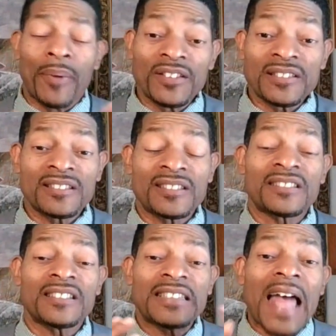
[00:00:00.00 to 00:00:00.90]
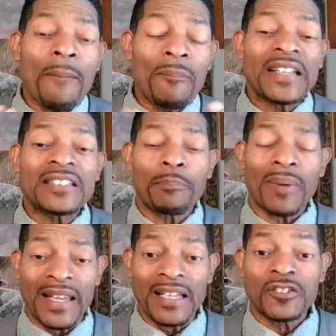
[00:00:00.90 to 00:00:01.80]
brothers and sisters, that makes it
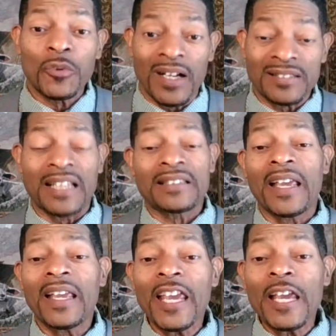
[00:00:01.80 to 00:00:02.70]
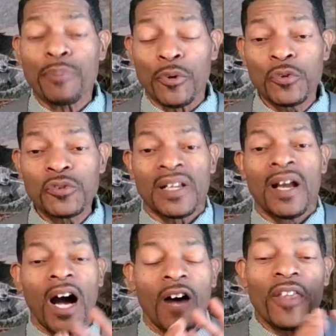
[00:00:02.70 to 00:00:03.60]
plain to us that the Hebrews
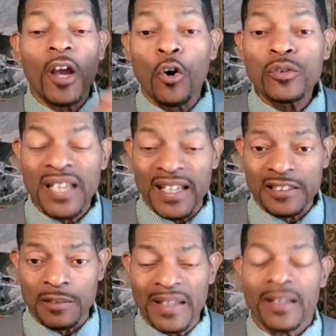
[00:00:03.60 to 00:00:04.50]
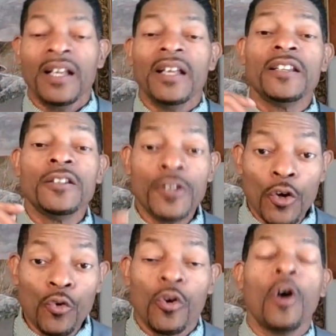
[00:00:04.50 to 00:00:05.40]
of the Old Testament
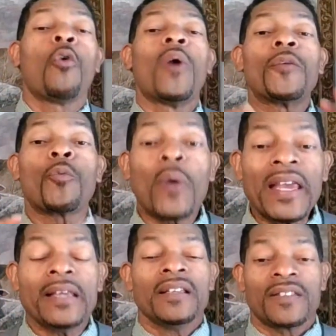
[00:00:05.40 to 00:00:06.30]
knew what we,